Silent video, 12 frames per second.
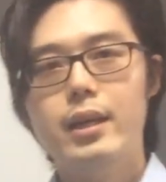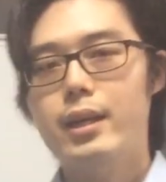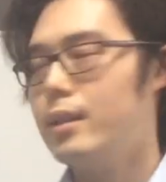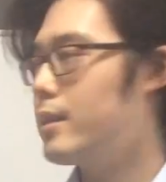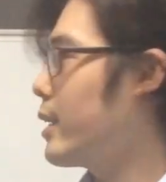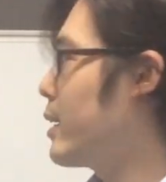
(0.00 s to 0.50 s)

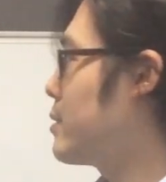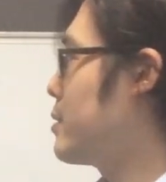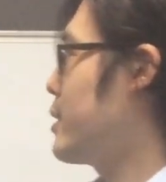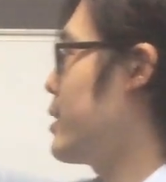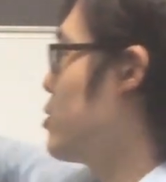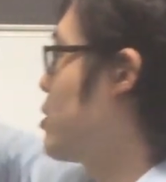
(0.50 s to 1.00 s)
In the
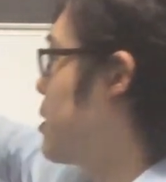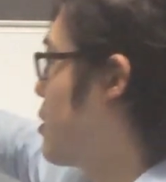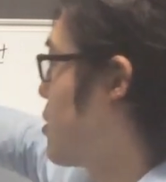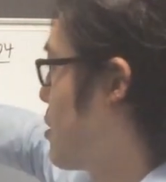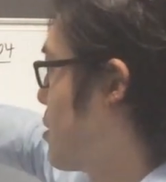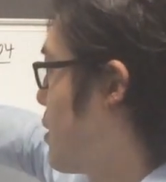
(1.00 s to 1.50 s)
answers, they usually
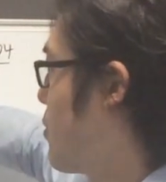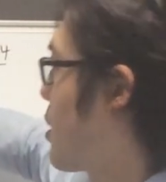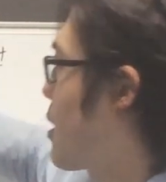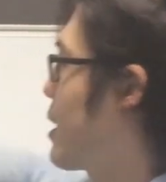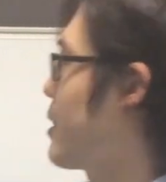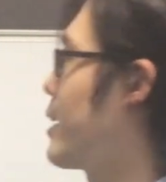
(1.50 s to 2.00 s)
just say
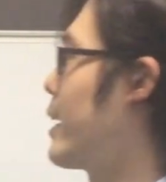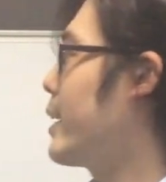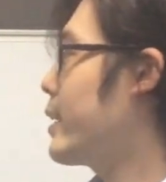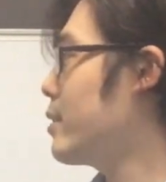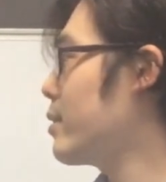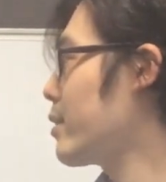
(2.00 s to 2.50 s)
vertically
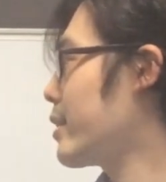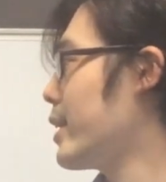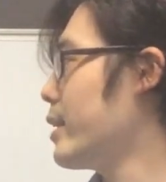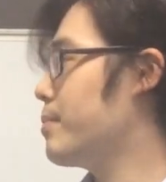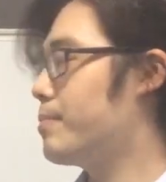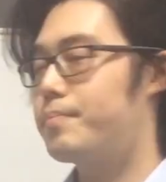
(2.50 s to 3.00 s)
dilated,
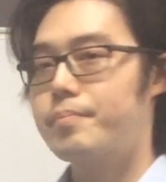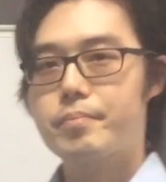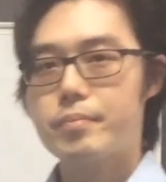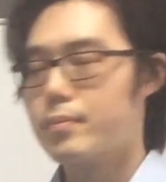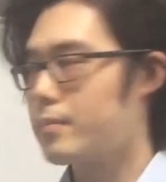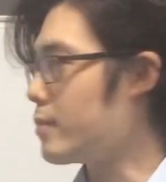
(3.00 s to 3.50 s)
okay?
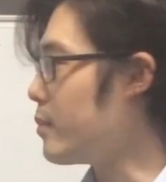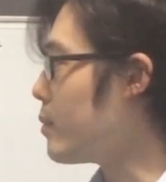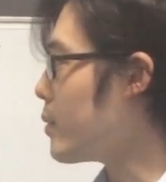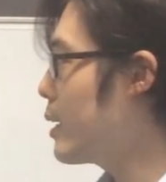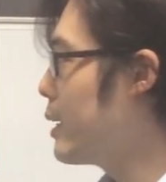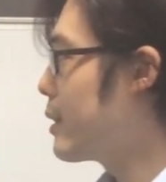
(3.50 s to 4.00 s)

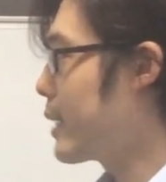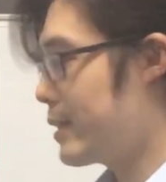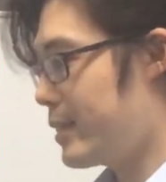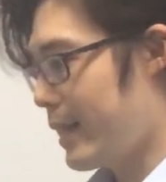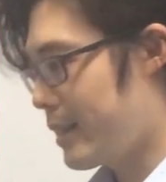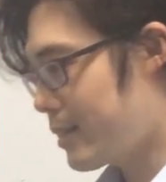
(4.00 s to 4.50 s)

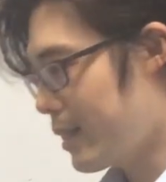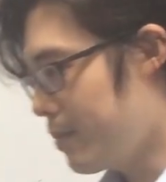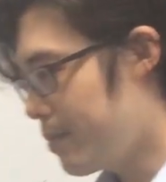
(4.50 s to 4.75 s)
That's the answer.